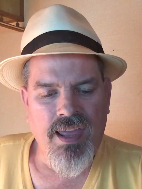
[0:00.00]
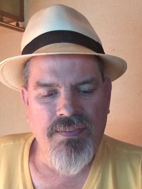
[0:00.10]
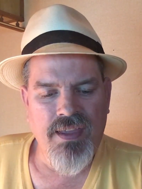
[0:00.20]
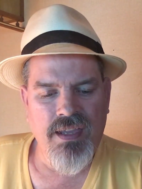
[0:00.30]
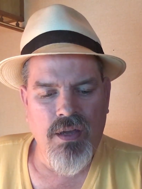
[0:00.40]

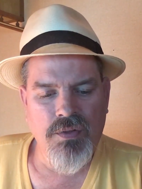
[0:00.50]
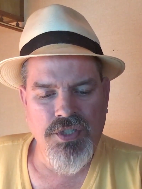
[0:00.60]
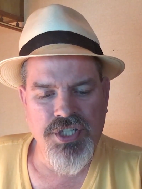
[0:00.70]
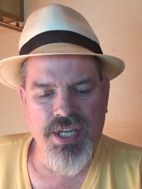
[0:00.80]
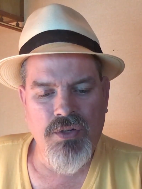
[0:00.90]
and then go to
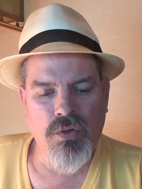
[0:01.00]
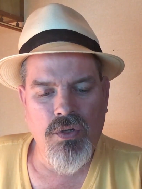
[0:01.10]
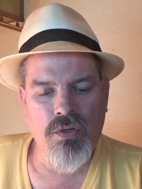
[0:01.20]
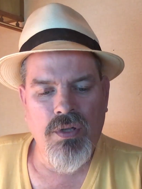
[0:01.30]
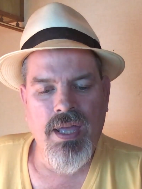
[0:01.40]

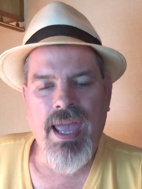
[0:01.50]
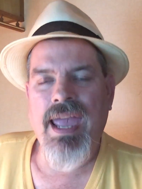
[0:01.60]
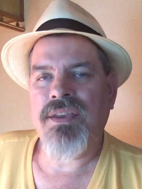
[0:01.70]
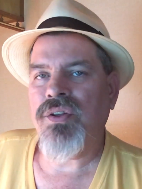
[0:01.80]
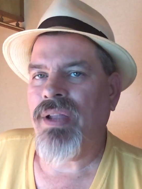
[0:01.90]
general,
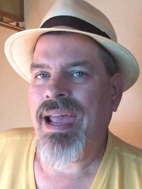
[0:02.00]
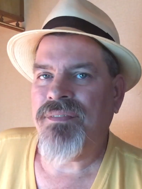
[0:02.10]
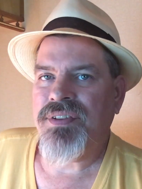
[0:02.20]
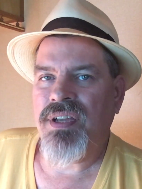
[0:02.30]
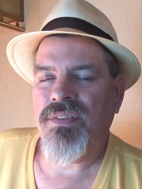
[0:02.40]
and you'll
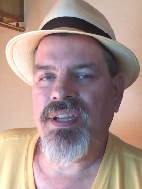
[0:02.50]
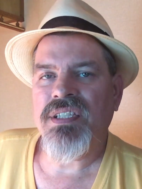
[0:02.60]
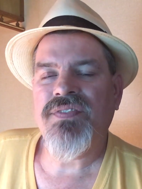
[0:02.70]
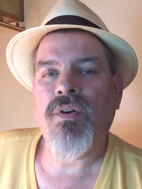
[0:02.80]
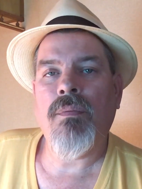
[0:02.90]
have to do
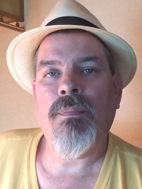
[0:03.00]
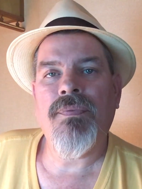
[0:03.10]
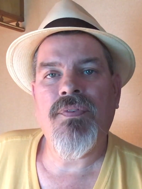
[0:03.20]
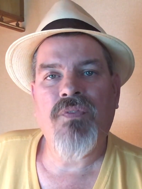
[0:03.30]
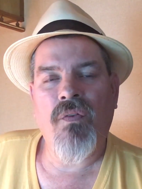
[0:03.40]
this for
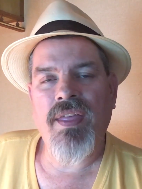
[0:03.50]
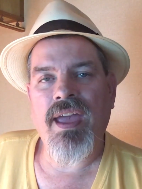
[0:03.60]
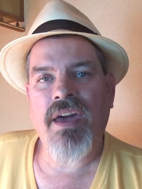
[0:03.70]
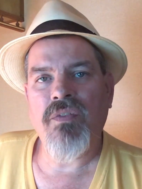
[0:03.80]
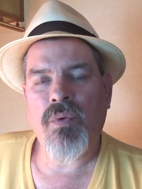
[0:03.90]
for the
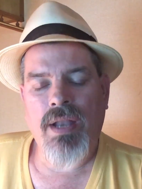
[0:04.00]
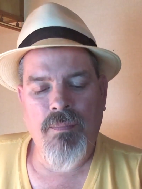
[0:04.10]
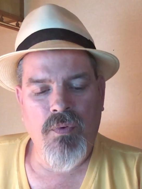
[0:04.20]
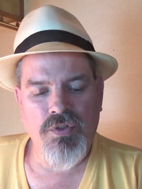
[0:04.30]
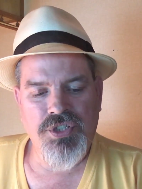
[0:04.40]
other one
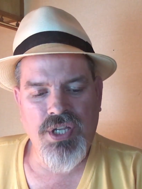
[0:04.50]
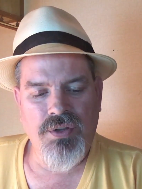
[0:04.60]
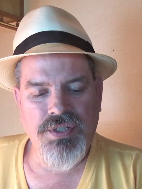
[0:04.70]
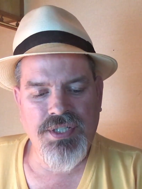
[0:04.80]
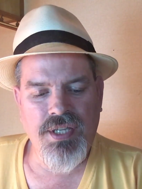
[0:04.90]
I'm going to show
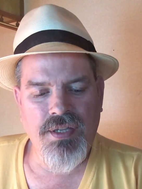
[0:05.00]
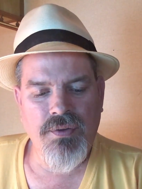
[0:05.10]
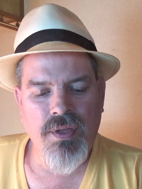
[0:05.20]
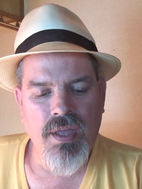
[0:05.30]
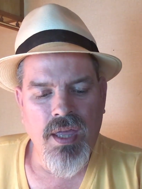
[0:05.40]
you
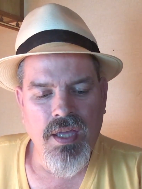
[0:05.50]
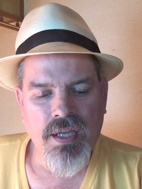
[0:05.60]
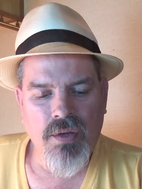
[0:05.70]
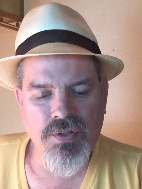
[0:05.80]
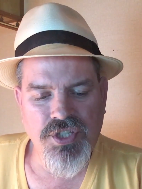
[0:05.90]
too
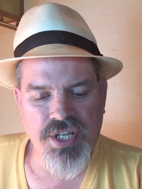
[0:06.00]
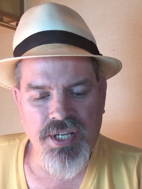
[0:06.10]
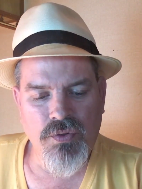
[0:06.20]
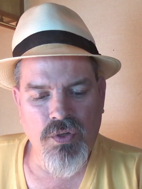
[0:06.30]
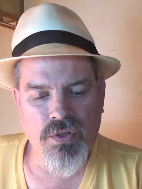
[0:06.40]
go to
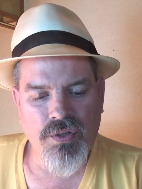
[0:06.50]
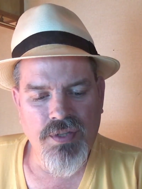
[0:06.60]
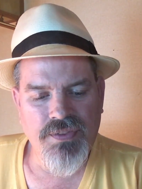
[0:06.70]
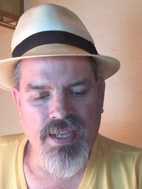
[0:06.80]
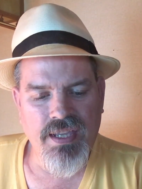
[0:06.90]
general
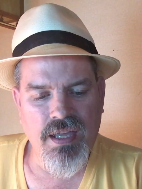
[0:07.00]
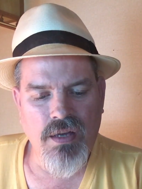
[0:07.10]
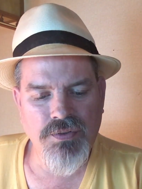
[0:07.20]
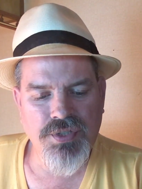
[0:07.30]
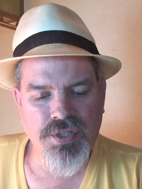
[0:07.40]
then
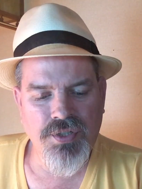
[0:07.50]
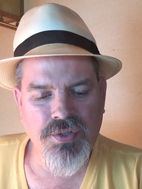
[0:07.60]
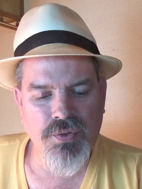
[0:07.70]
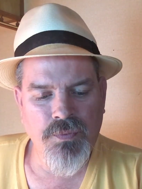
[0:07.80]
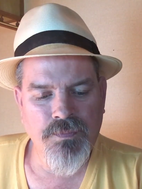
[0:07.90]
go
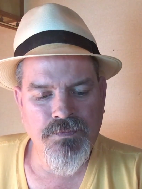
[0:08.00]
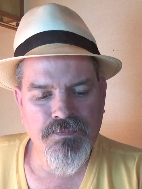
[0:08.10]
to